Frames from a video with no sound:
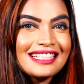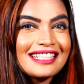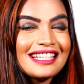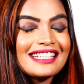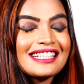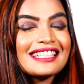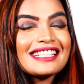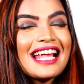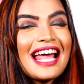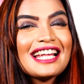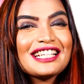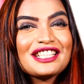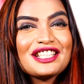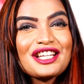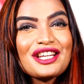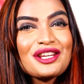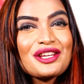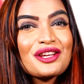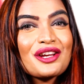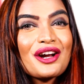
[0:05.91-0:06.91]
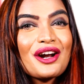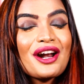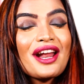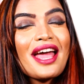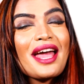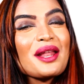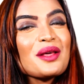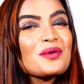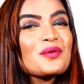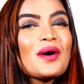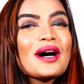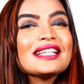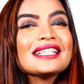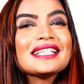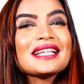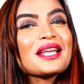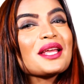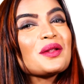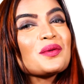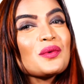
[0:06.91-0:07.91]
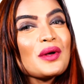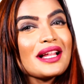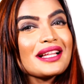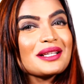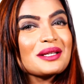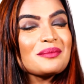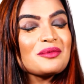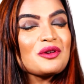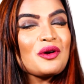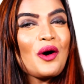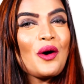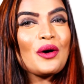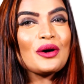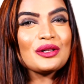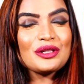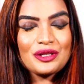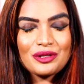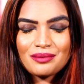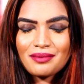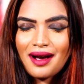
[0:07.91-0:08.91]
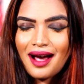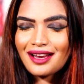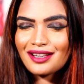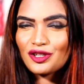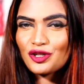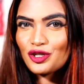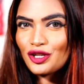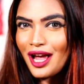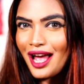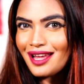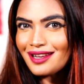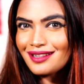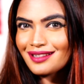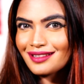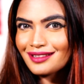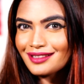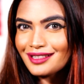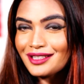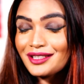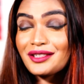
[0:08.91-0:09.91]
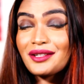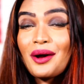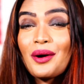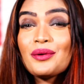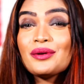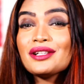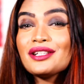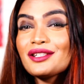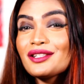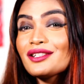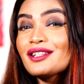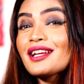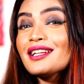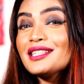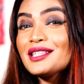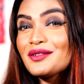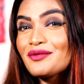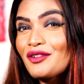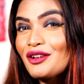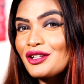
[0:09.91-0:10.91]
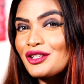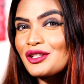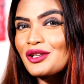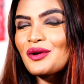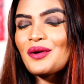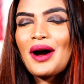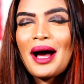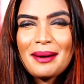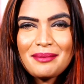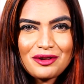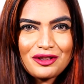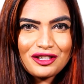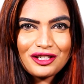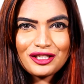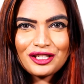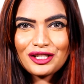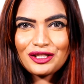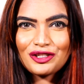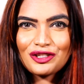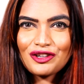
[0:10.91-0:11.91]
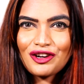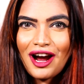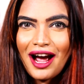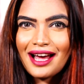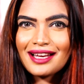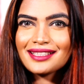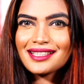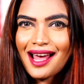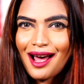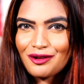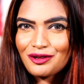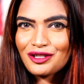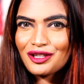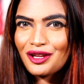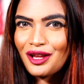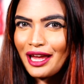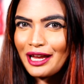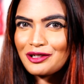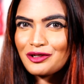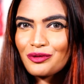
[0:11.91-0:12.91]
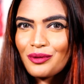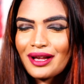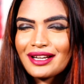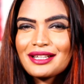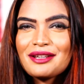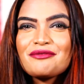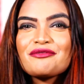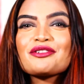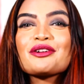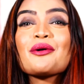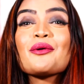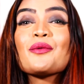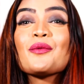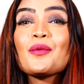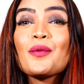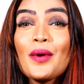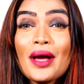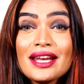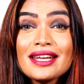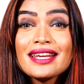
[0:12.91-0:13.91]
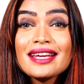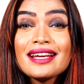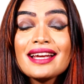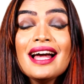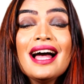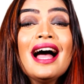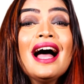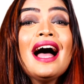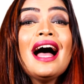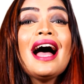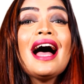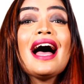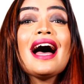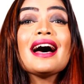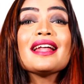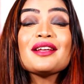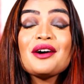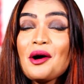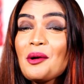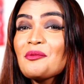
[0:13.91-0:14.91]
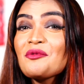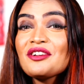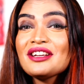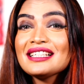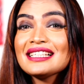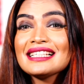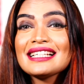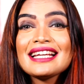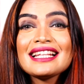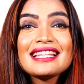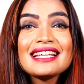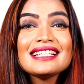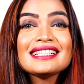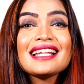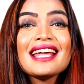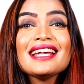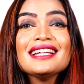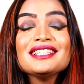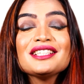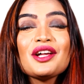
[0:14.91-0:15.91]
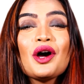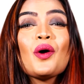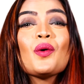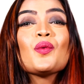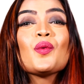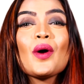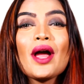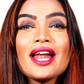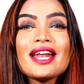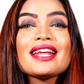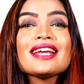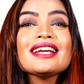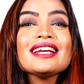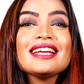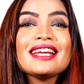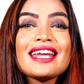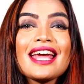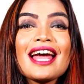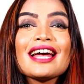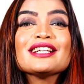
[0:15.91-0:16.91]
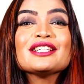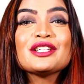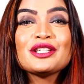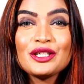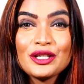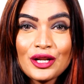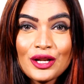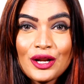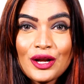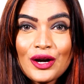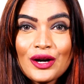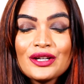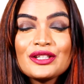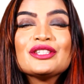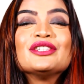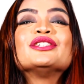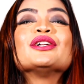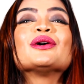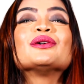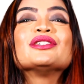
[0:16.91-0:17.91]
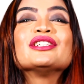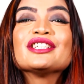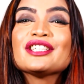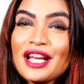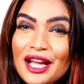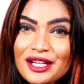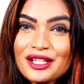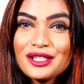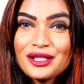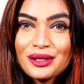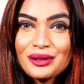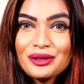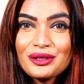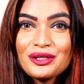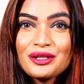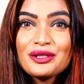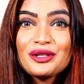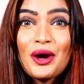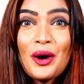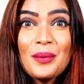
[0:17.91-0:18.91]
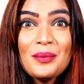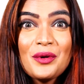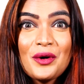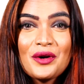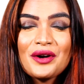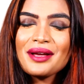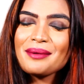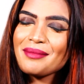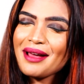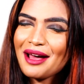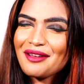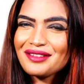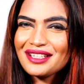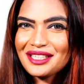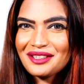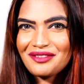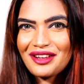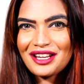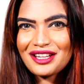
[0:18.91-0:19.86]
this is Esty here, and I once again welcome you all to my channel. So in today's video, I'm going to teach you guys how to get ready for a wedding, and obviously this is a wedding guest look, so stay tuned to know more about this